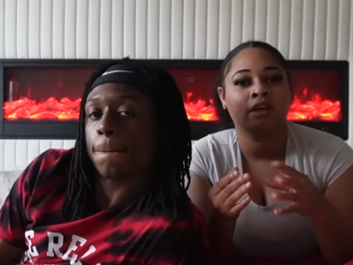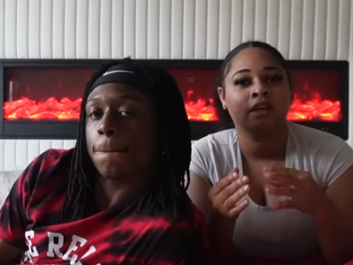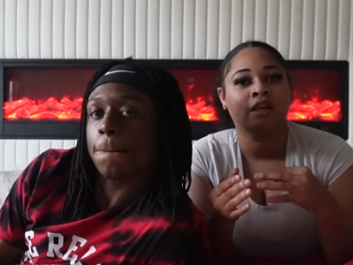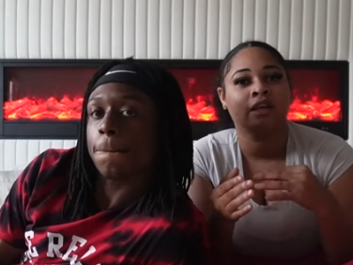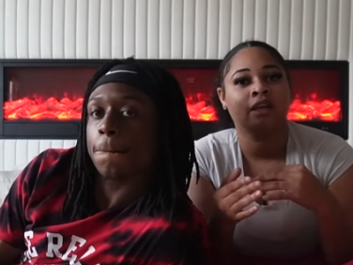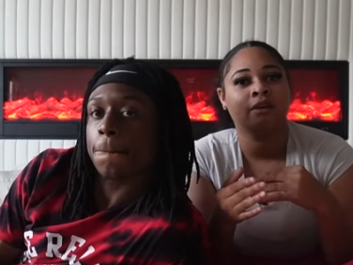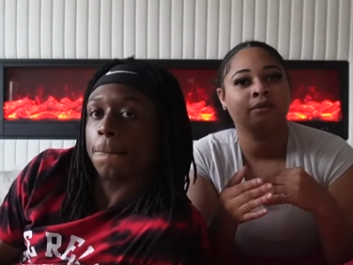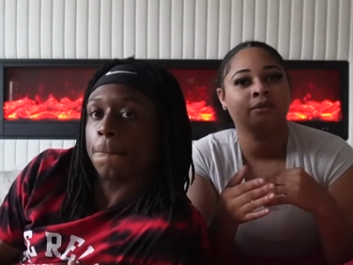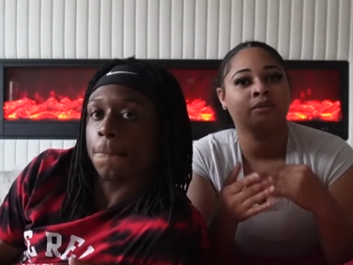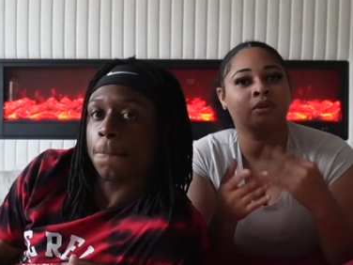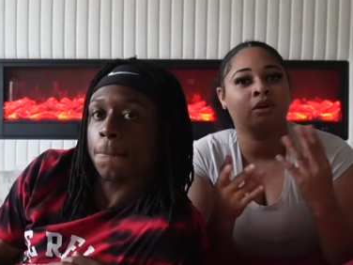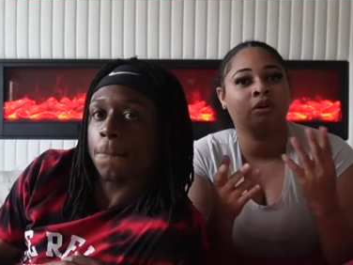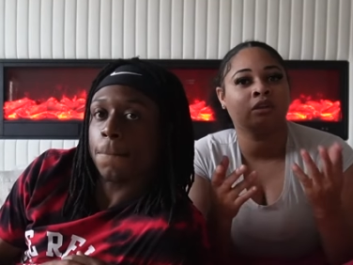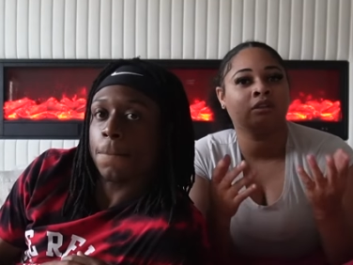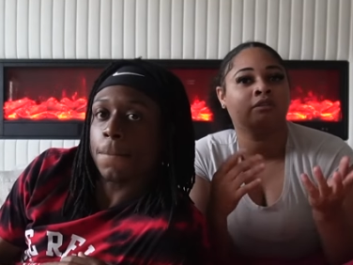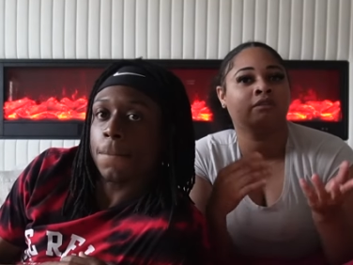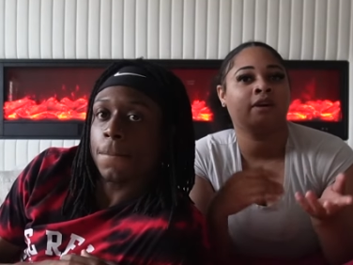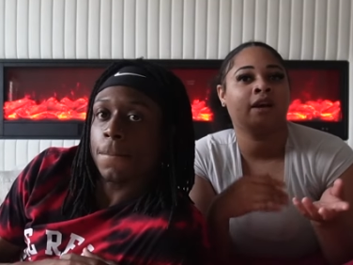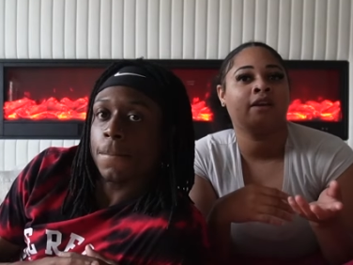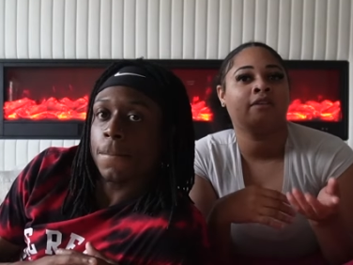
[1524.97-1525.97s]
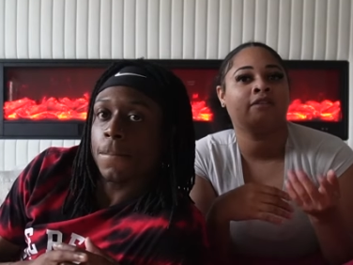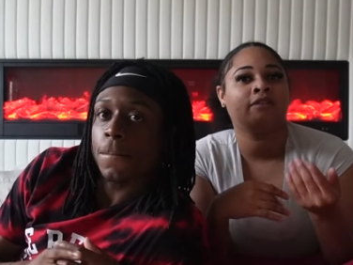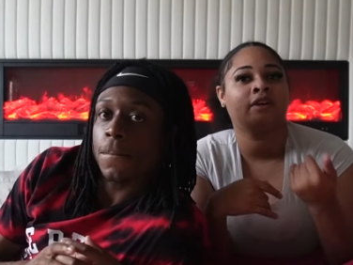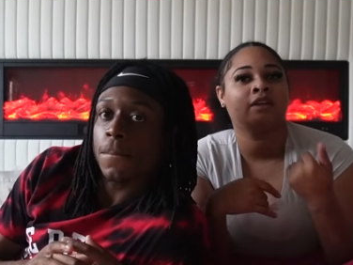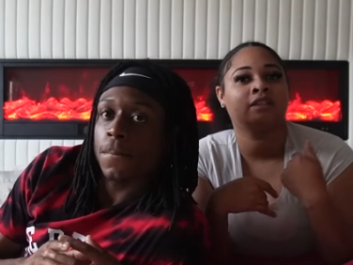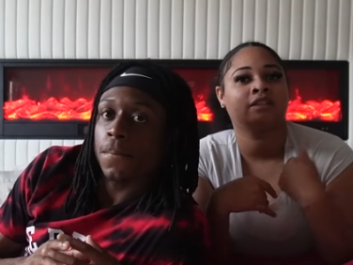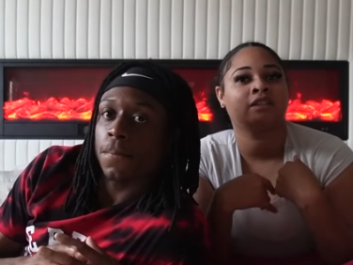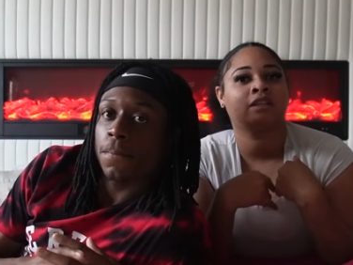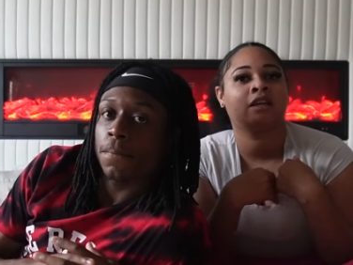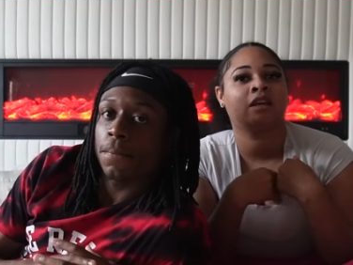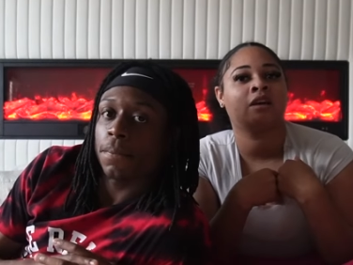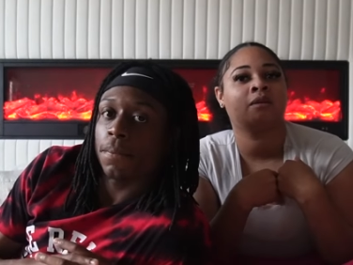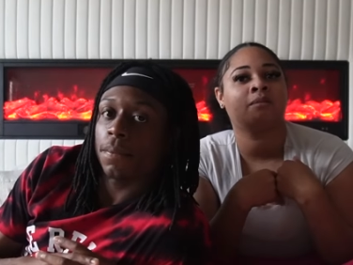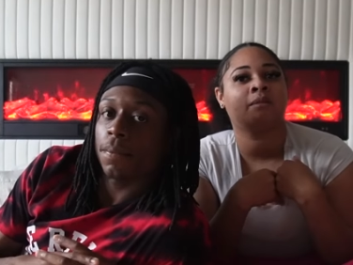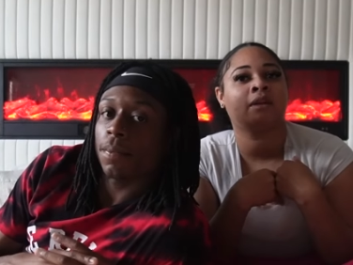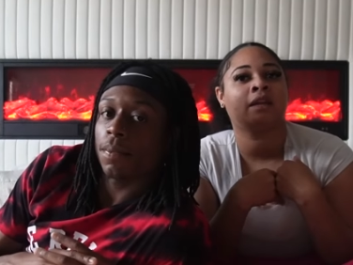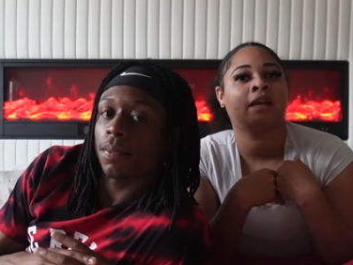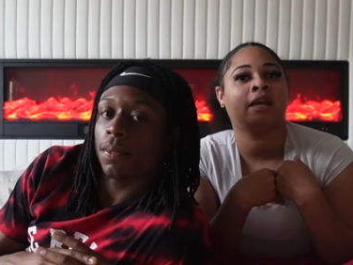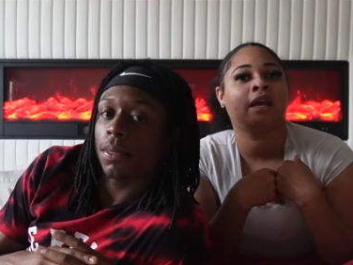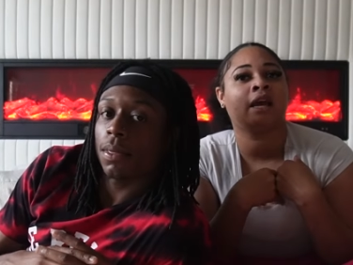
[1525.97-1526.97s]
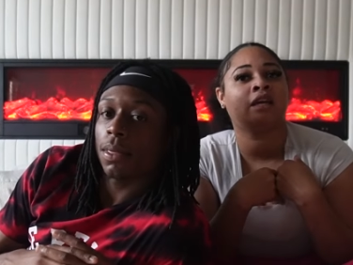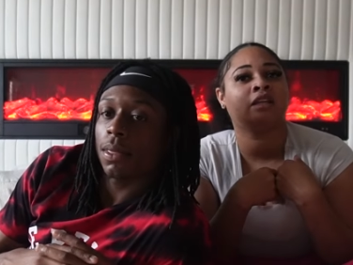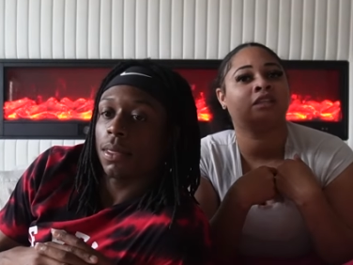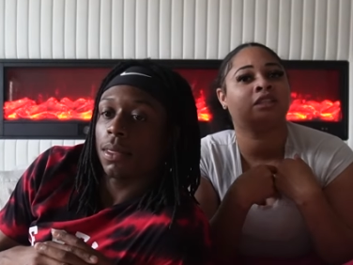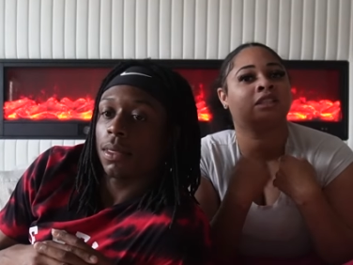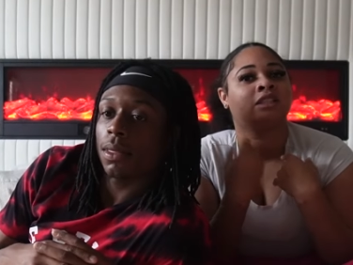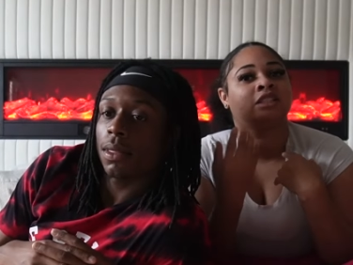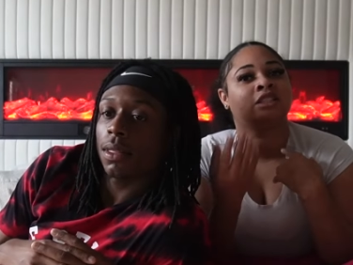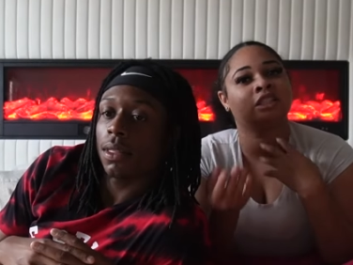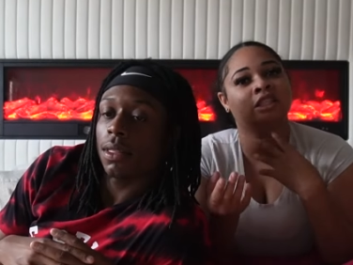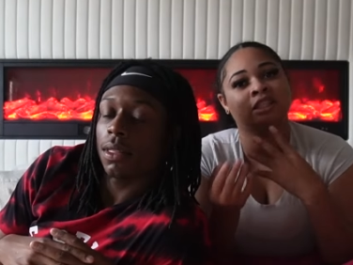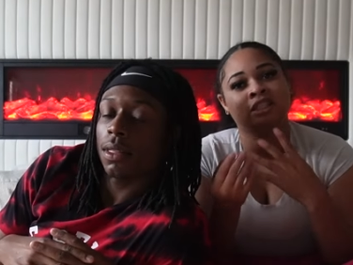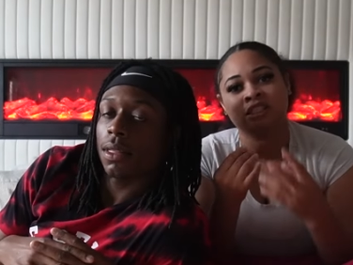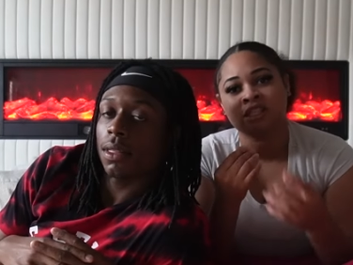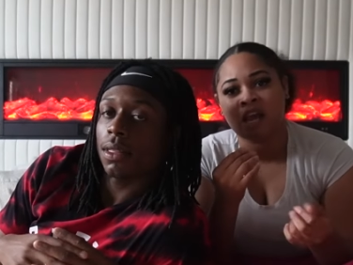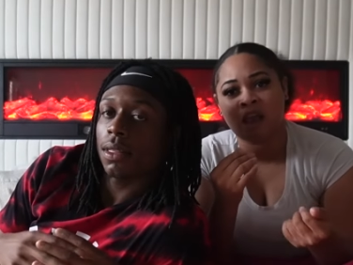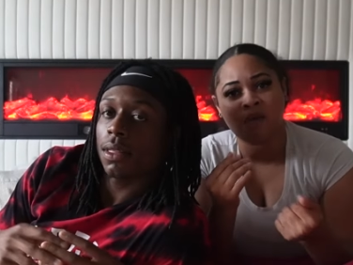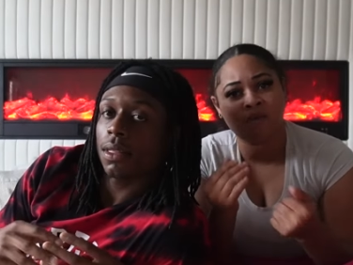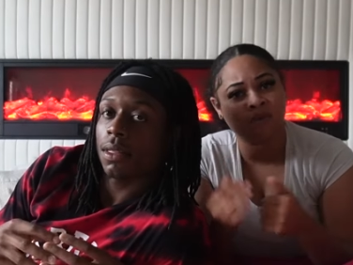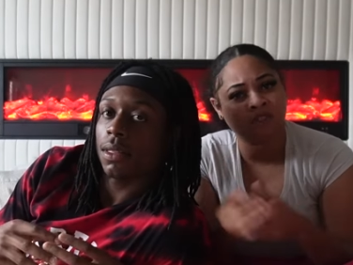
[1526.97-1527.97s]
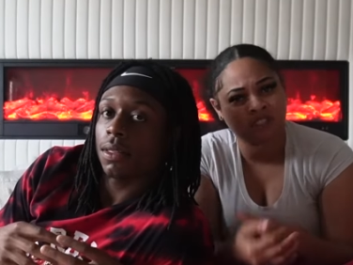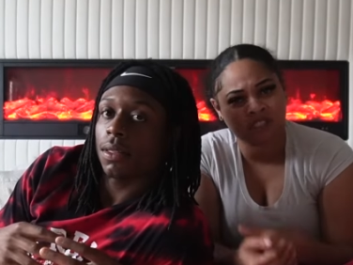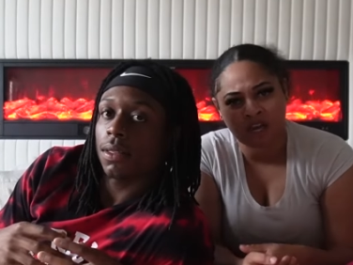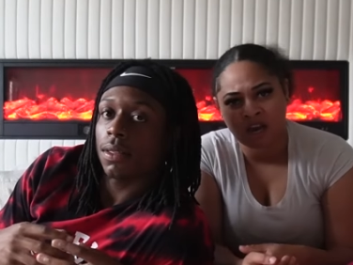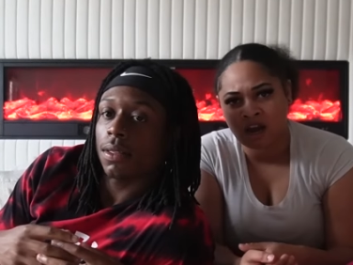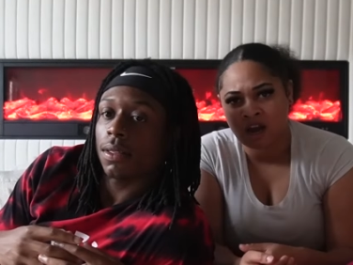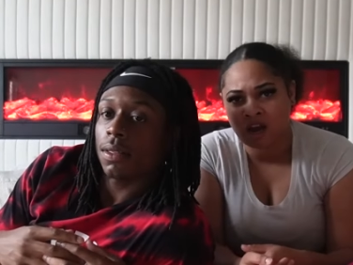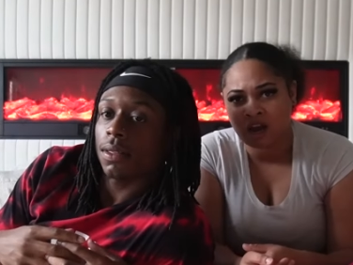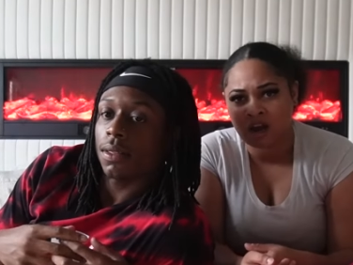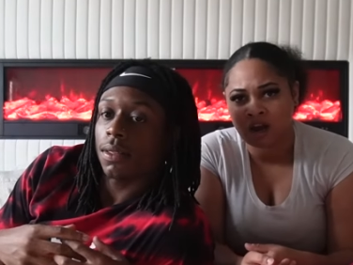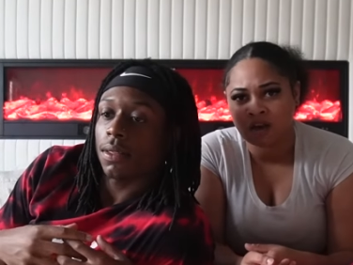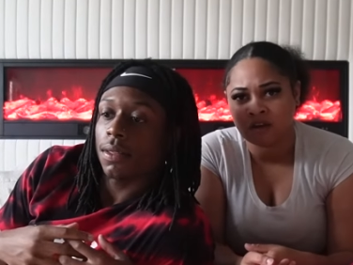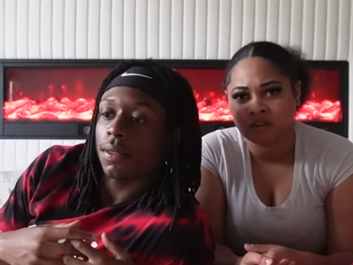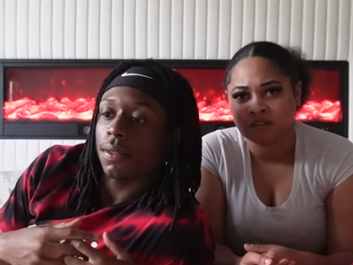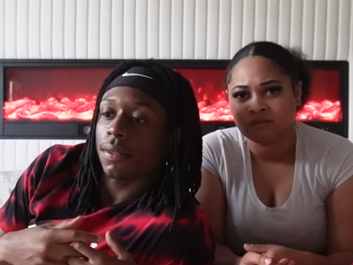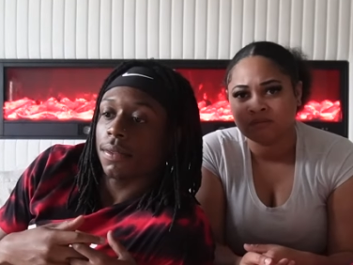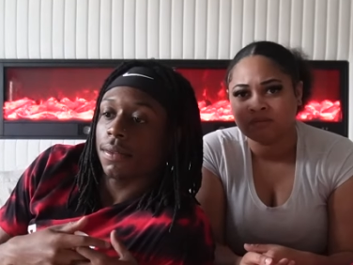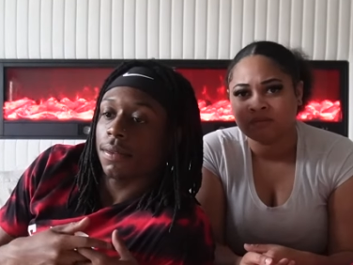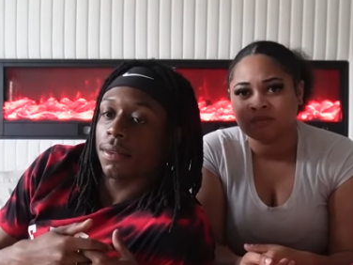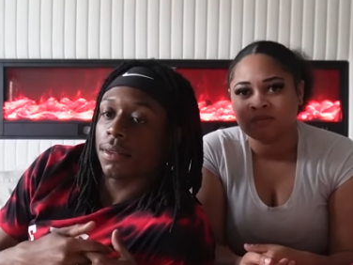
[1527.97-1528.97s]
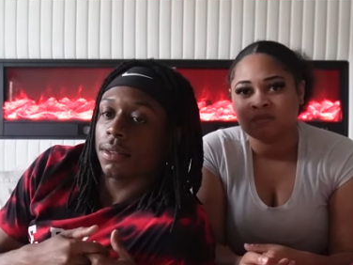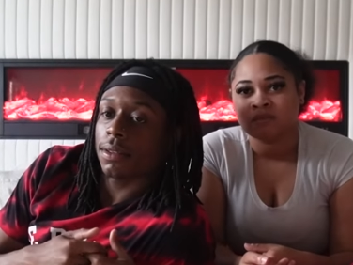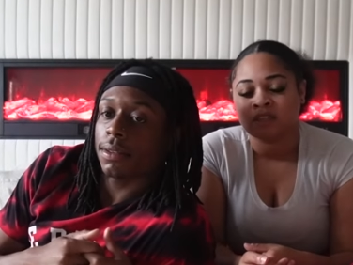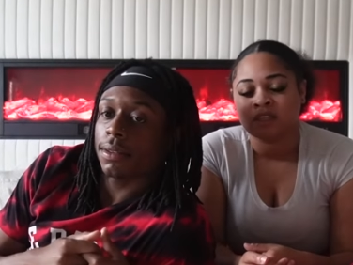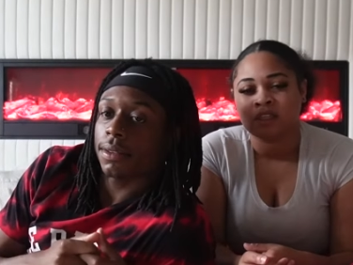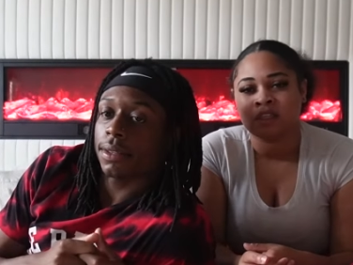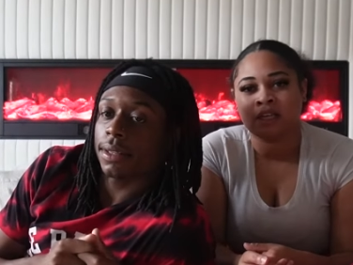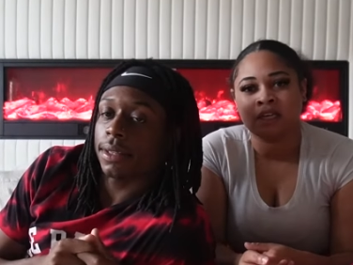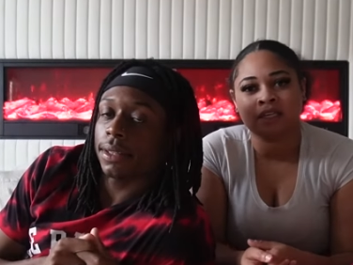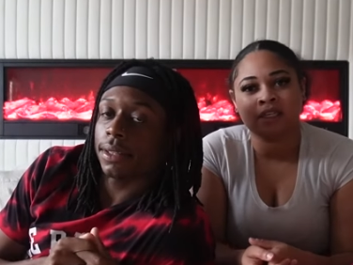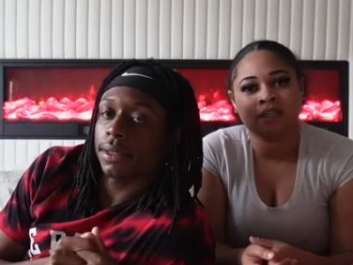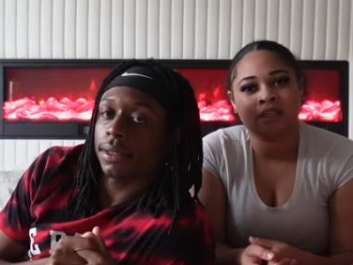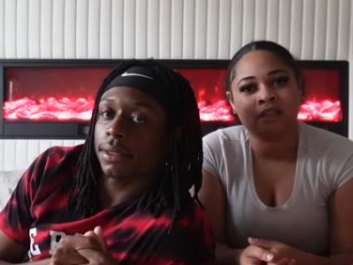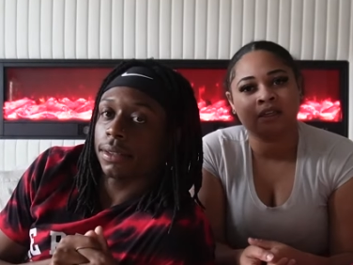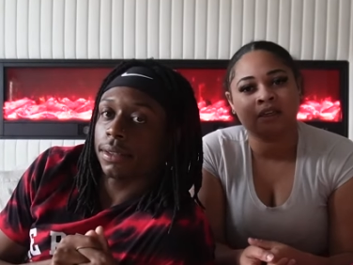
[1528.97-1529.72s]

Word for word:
Speaker 1: it was only right for us to come and like actually chit chat with y'all. Like,